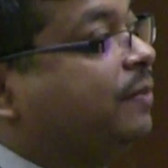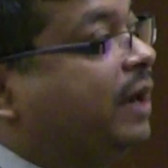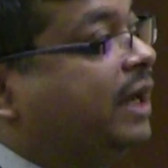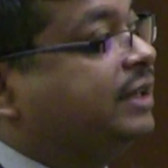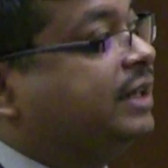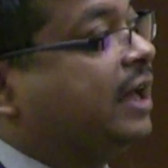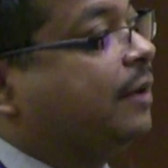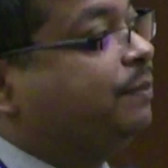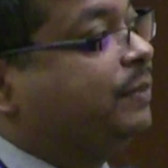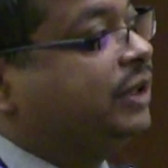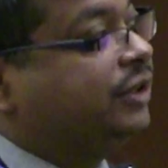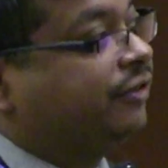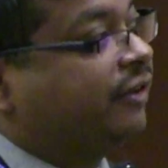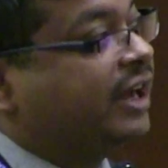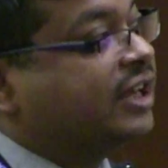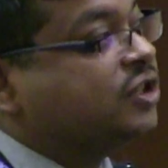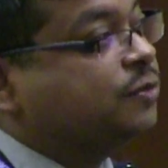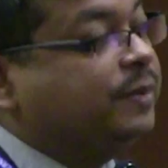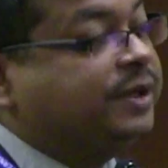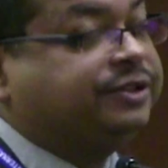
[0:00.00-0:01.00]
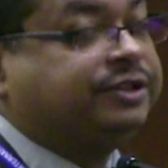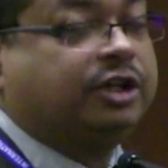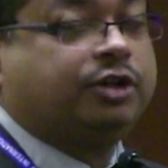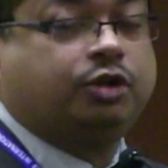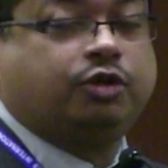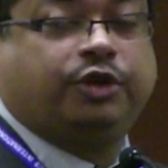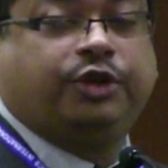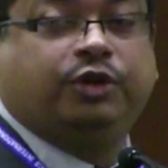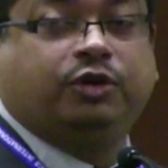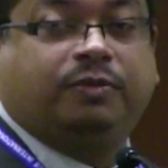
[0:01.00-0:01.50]
might have been
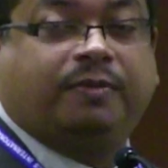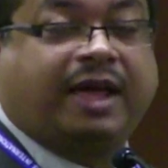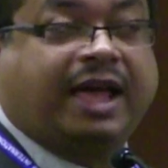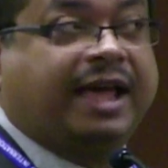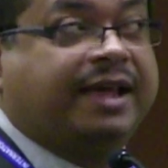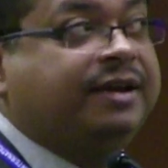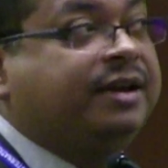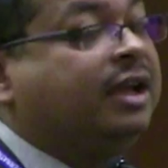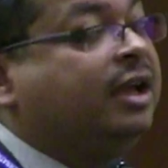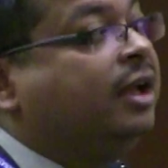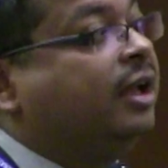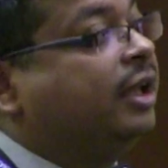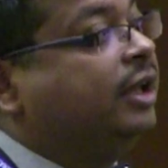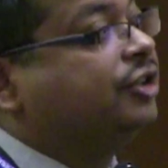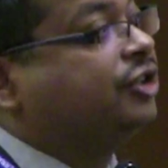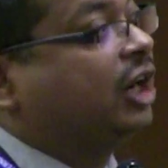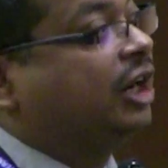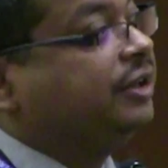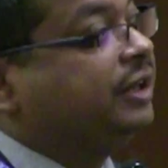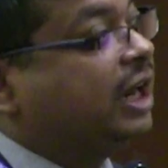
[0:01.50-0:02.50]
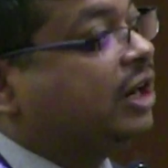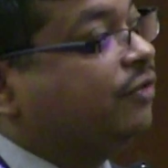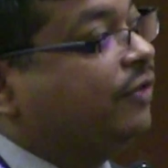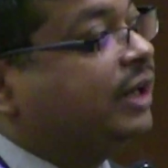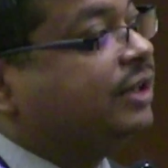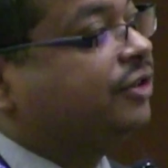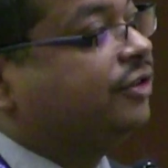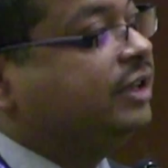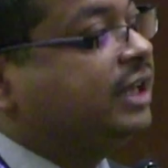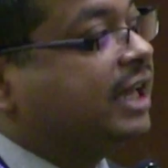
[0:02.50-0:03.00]
transmitted to human. It
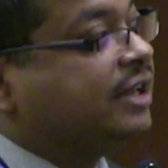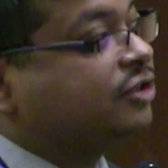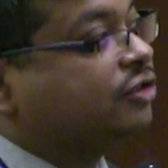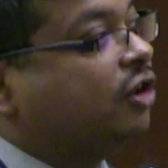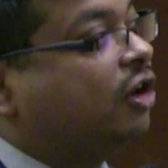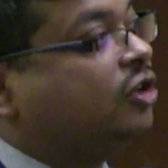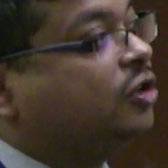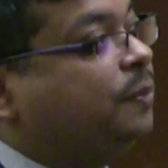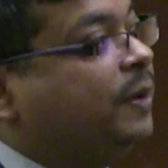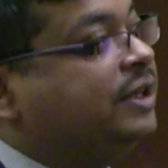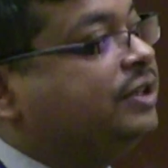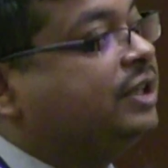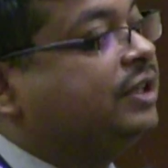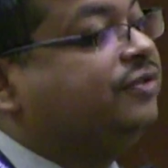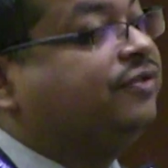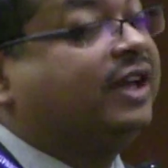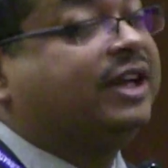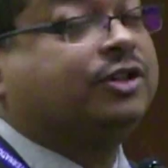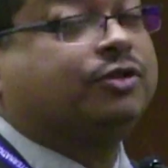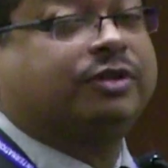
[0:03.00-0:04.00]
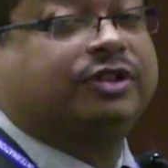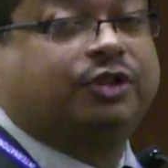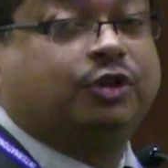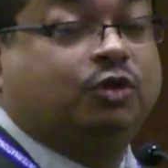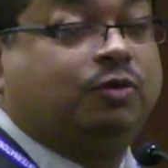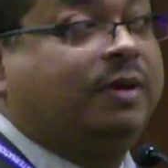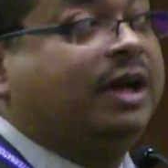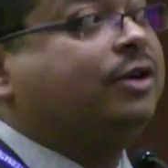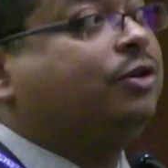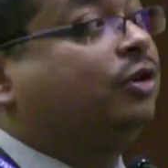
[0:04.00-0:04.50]
underwent reassortment events with
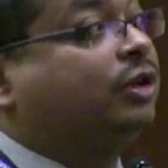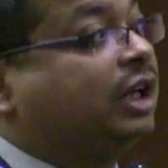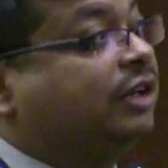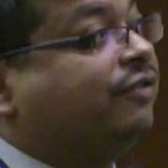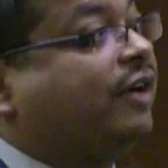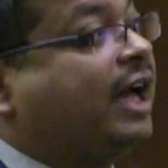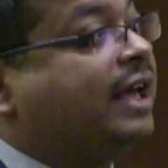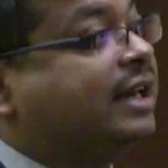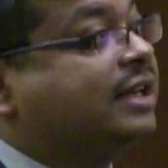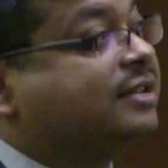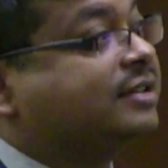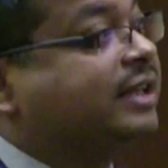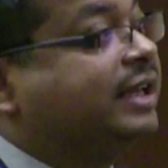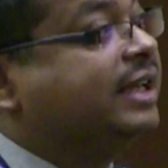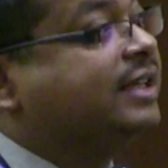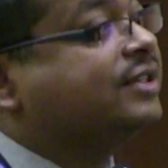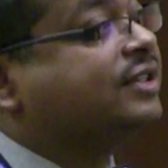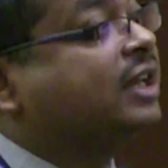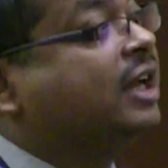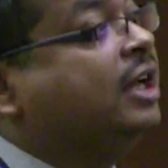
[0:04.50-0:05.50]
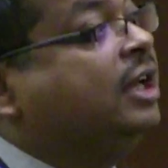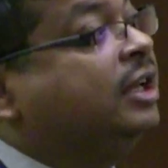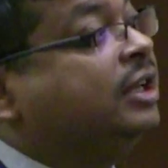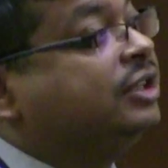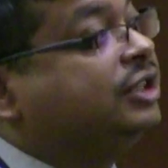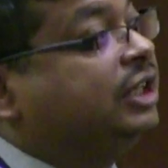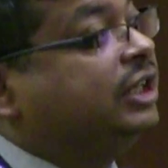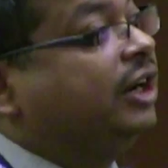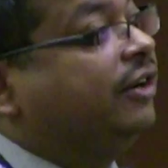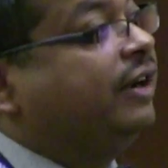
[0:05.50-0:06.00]
human rotaviruses,
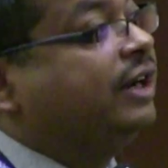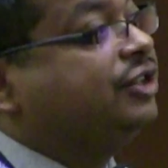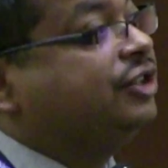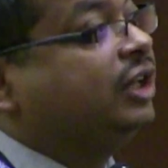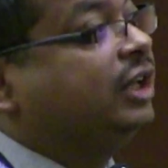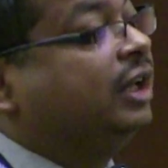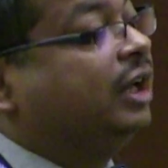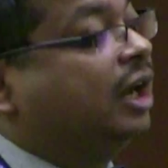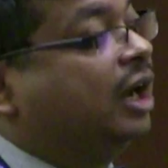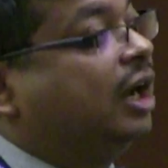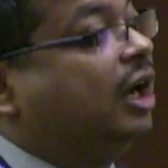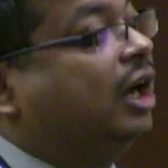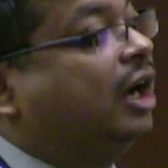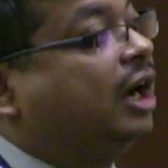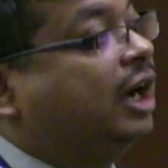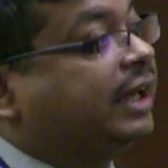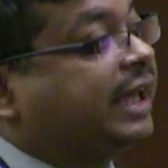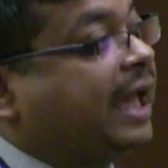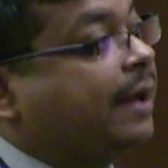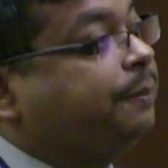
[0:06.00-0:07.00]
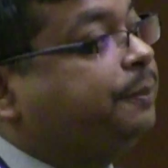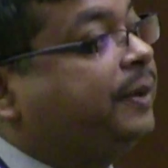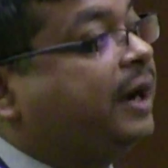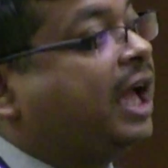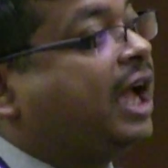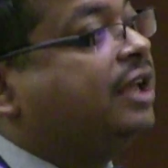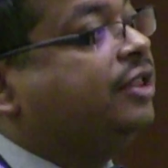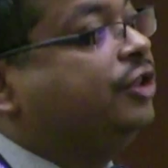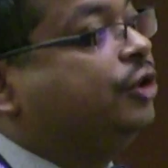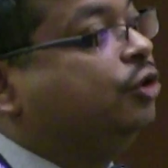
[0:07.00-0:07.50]
generating a
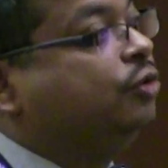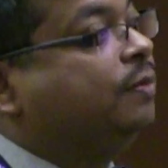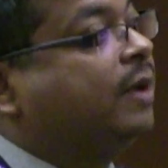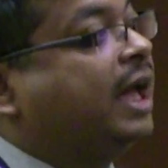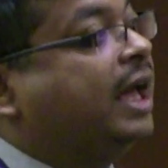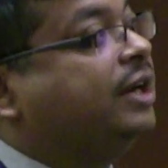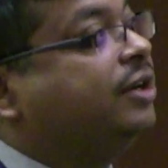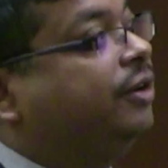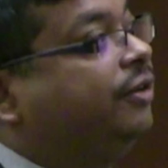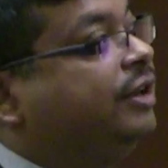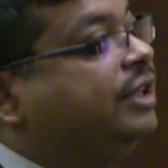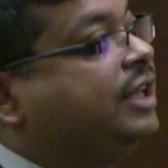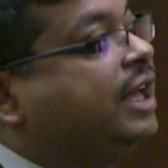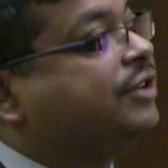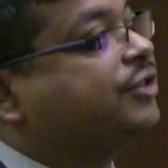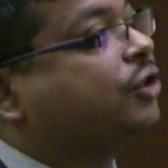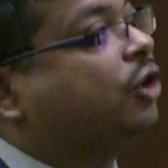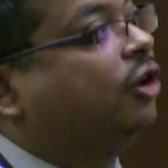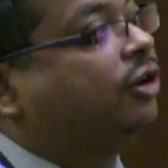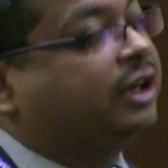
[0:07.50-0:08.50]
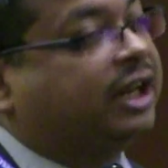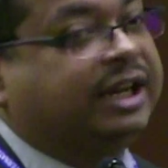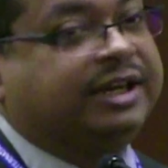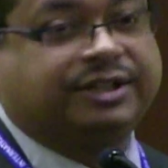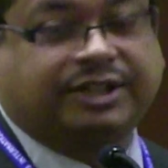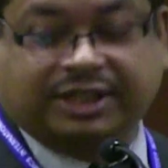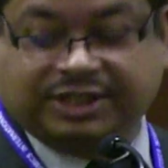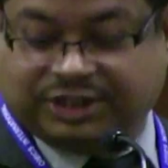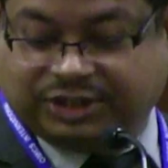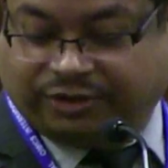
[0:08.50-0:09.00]
caprine human
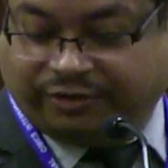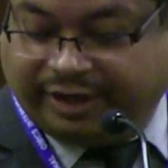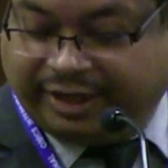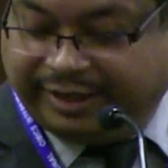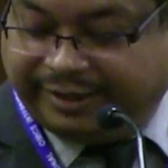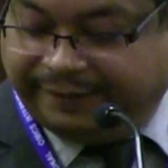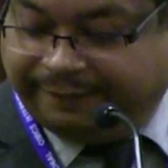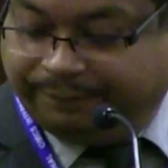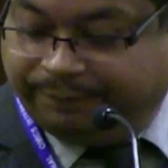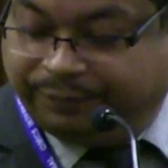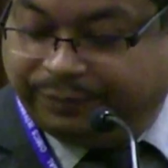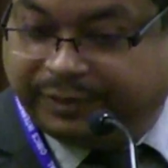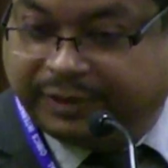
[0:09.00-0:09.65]
reassortant strain.